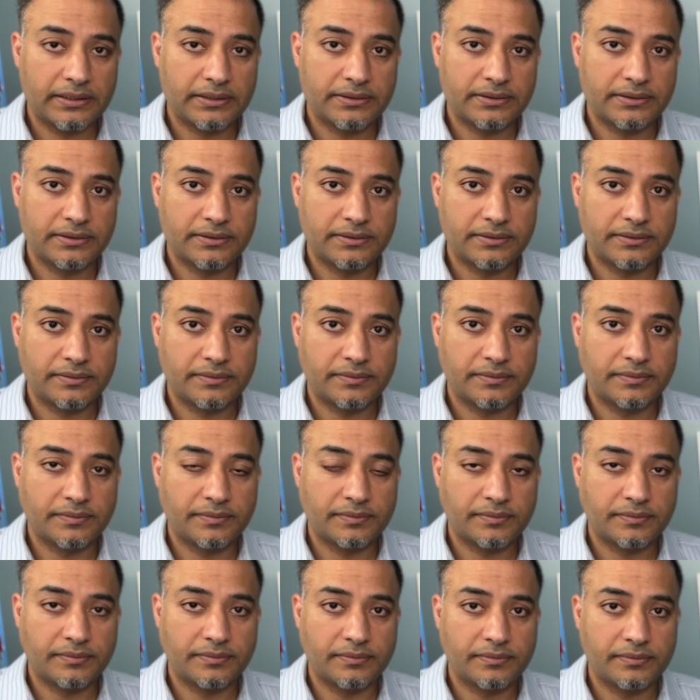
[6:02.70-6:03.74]

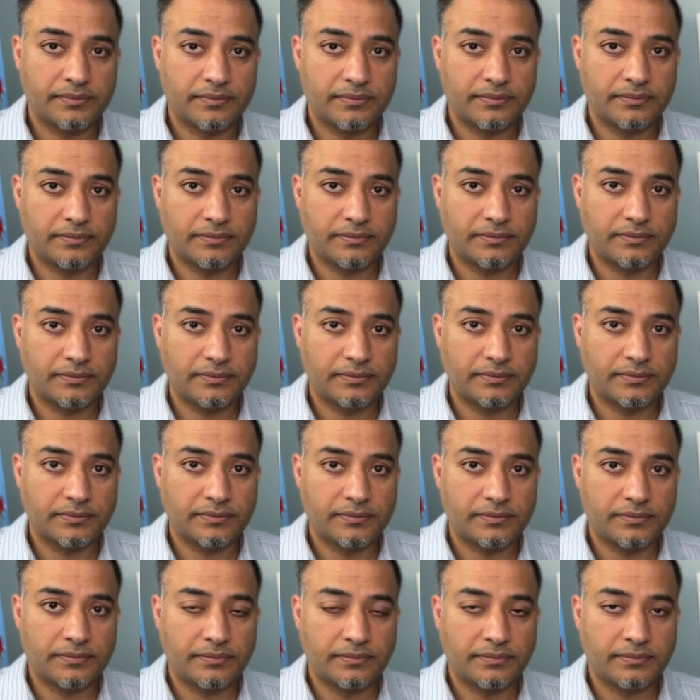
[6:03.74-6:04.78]

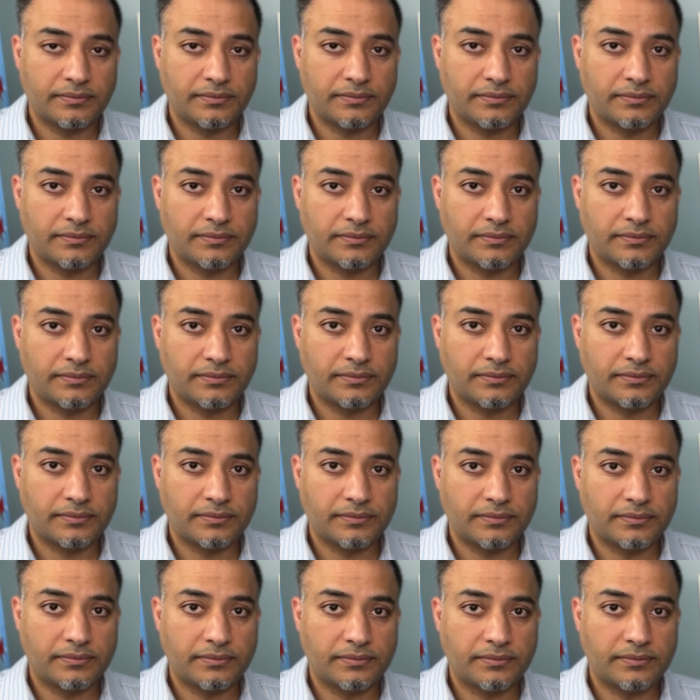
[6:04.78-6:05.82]

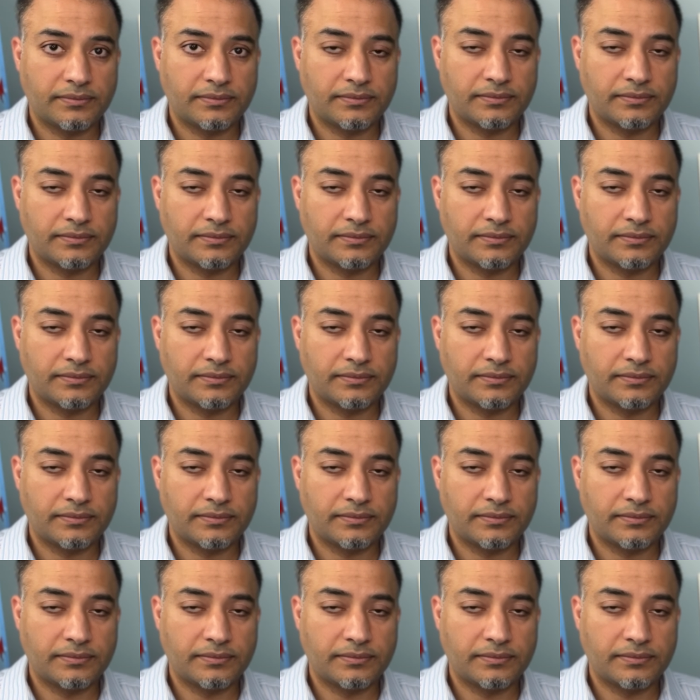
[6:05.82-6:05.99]
The person shown says nothing.